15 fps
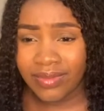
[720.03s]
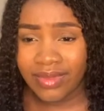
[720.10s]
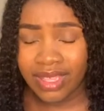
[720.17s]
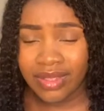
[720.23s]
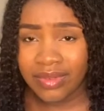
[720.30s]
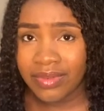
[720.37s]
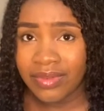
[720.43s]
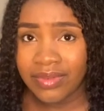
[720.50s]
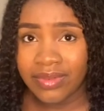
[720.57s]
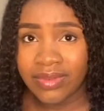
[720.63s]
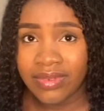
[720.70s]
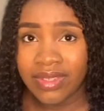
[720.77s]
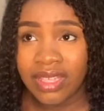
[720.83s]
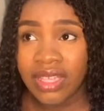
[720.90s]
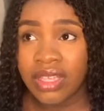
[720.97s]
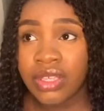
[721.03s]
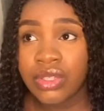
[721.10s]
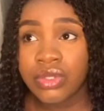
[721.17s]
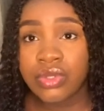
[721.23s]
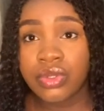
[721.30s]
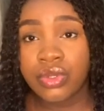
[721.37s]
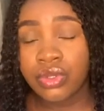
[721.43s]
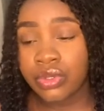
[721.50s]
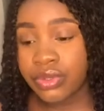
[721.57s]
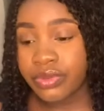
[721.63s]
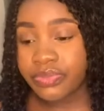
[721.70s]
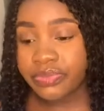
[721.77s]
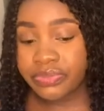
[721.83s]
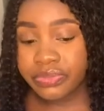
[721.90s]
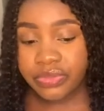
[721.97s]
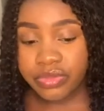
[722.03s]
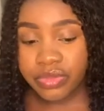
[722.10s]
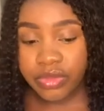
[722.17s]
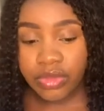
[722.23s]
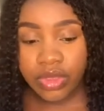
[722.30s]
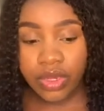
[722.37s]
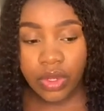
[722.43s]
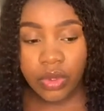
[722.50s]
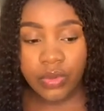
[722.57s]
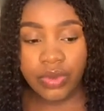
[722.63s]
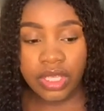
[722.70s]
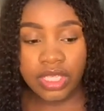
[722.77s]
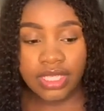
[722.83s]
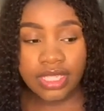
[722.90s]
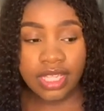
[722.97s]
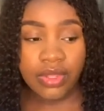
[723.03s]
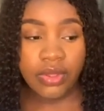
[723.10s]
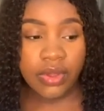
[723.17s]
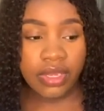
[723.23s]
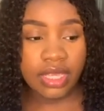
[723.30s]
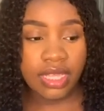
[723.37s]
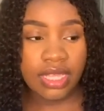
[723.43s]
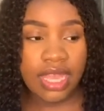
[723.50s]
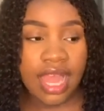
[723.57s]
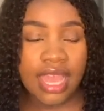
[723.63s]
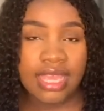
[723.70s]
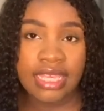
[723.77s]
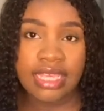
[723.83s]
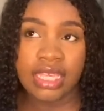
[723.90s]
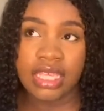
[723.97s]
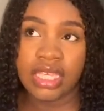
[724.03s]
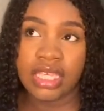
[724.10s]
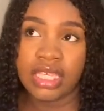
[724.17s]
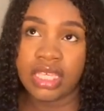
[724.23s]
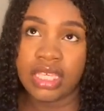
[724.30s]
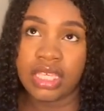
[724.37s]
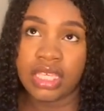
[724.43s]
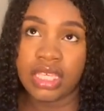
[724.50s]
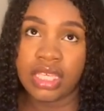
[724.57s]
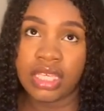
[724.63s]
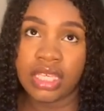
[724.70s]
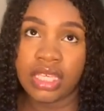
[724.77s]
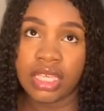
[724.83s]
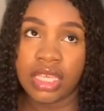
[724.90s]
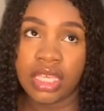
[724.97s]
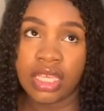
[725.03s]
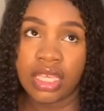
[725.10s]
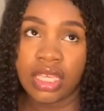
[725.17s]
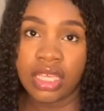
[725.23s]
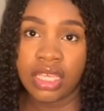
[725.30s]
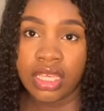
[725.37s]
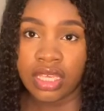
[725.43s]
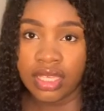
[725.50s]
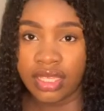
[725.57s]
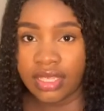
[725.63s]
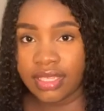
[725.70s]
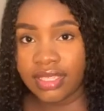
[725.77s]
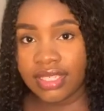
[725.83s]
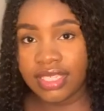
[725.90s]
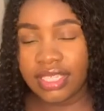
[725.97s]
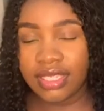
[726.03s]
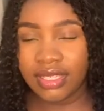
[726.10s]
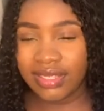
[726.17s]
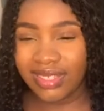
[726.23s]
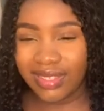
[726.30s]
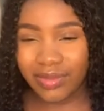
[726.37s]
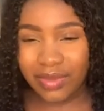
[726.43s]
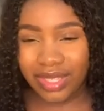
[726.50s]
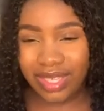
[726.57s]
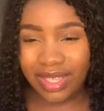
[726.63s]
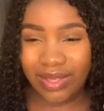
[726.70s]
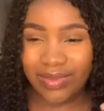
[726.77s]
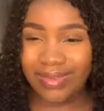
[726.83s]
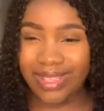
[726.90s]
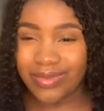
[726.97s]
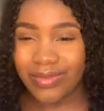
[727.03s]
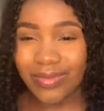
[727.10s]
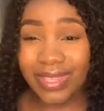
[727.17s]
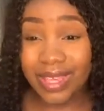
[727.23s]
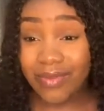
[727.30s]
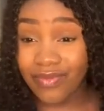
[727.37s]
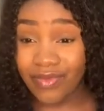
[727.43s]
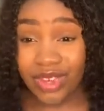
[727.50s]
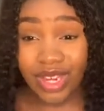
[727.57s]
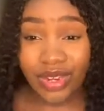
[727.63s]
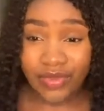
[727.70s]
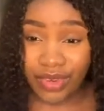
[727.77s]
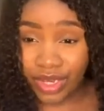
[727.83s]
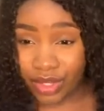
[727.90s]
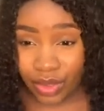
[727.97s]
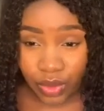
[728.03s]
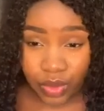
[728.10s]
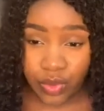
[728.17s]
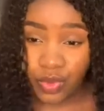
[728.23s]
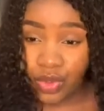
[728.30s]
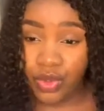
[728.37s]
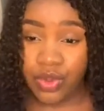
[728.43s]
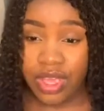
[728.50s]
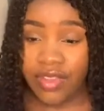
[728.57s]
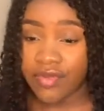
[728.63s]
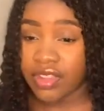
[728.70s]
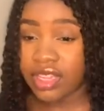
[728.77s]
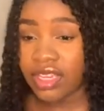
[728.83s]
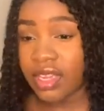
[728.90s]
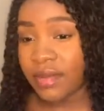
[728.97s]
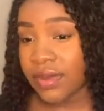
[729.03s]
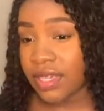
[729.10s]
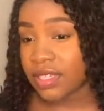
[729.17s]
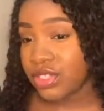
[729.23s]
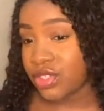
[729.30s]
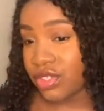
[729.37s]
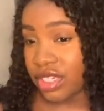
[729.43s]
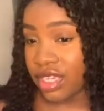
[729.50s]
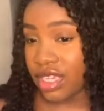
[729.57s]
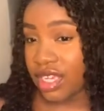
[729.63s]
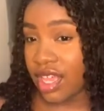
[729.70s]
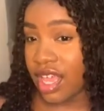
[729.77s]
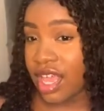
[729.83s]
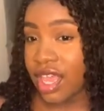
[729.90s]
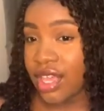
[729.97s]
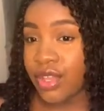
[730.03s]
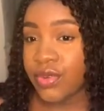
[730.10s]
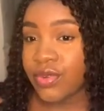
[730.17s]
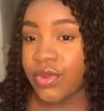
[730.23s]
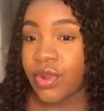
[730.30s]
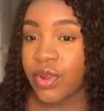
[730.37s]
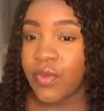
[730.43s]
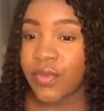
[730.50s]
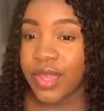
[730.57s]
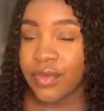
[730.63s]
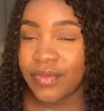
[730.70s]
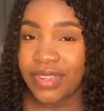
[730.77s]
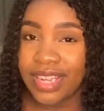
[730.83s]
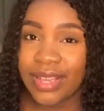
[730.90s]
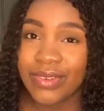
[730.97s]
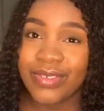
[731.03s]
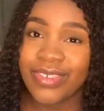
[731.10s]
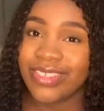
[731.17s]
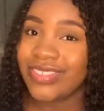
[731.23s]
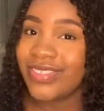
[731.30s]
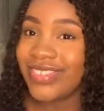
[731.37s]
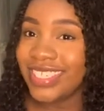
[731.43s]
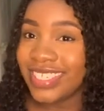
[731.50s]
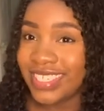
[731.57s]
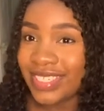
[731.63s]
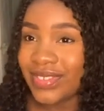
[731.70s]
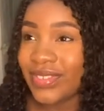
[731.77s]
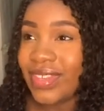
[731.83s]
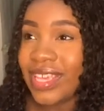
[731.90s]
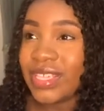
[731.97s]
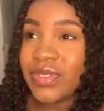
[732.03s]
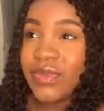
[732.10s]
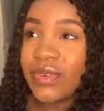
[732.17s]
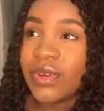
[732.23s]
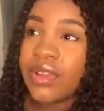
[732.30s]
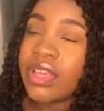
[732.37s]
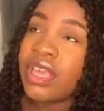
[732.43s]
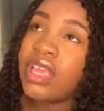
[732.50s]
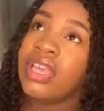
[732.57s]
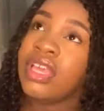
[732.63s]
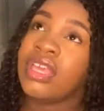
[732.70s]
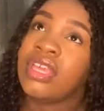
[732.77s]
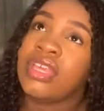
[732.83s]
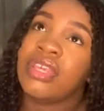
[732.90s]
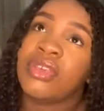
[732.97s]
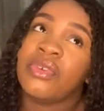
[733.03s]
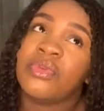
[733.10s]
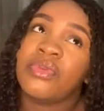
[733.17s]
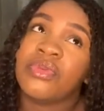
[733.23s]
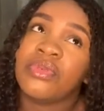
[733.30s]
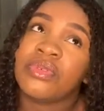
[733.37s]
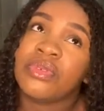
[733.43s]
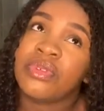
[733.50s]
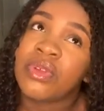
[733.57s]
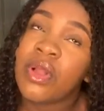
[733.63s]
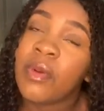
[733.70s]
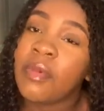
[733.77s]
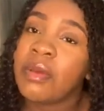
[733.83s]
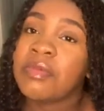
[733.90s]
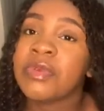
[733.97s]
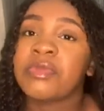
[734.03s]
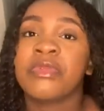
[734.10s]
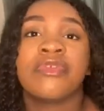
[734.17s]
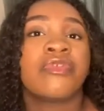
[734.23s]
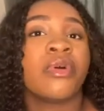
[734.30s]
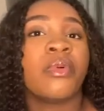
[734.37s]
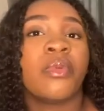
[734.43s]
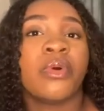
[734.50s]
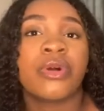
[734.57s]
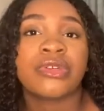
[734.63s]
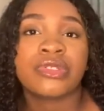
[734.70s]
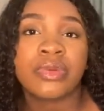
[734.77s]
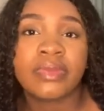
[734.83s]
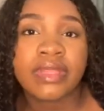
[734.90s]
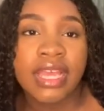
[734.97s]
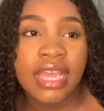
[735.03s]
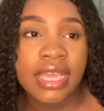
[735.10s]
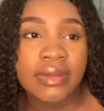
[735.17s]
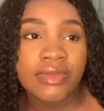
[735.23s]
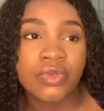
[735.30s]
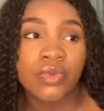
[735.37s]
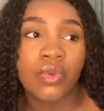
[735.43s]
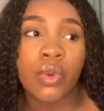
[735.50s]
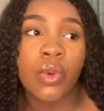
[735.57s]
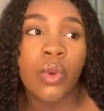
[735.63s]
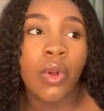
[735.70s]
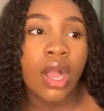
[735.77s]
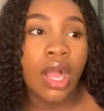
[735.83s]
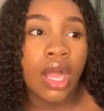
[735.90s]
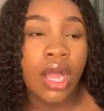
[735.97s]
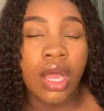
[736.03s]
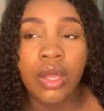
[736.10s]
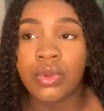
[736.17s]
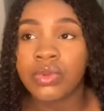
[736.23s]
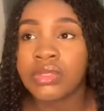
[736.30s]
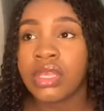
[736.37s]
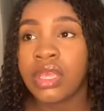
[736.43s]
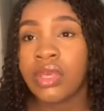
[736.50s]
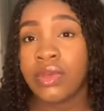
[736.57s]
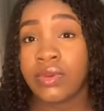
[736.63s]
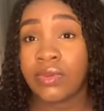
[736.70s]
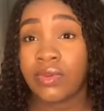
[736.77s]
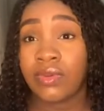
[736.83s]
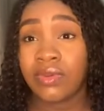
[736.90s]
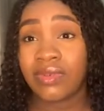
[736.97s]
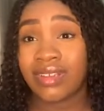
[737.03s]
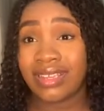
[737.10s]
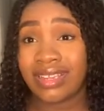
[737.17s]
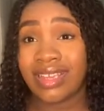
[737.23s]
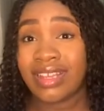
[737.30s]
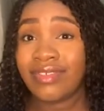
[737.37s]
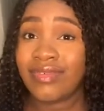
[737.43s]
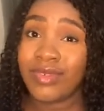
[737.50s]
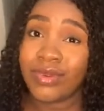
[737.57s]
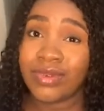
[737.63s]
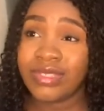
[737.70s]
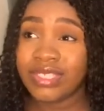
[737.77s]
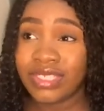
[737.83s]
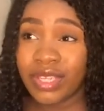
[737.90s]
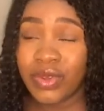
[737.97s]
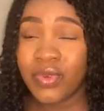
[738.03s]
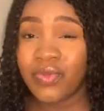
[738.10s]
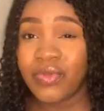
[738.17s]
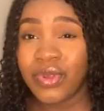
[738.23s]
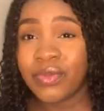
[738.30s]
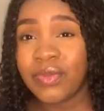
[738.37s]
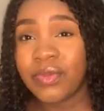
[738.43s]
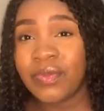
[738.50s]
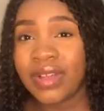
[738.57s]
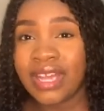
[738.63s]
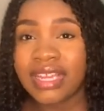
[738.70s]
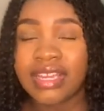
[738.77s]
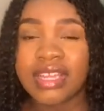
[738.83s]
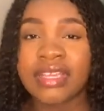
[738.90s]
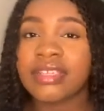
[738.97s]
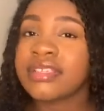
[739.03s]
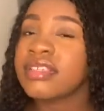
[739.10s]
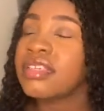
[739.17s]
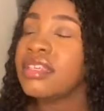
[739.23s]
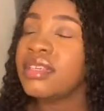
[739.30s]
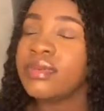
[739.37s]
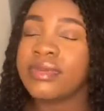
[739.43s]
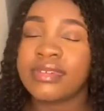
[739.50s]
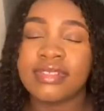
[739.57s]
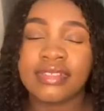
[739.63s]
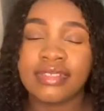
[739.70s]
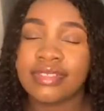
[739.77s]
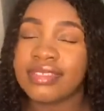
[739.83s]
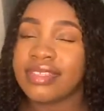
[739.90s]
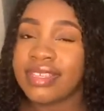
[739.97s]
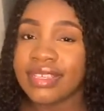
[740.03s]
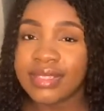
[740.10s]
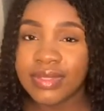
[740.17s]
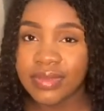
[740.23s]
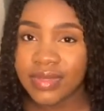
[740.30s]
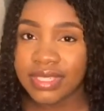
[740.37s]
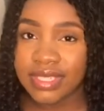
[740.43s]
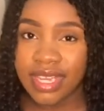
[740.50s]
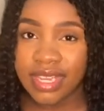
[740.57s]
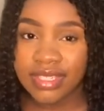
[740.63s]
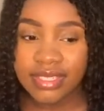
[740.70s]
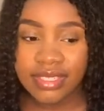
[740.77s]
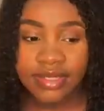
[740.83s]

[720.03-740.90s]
I don't know. So we started talking, and he became like, we became very, very close. We knew everything about each other. He would call me and be like, oh, you're doing this, or you're at work. He would come and pick me from work sometimes. We'll go out, we'll go and have lunch, and he'll bring me back. Like, he was a sweetheart.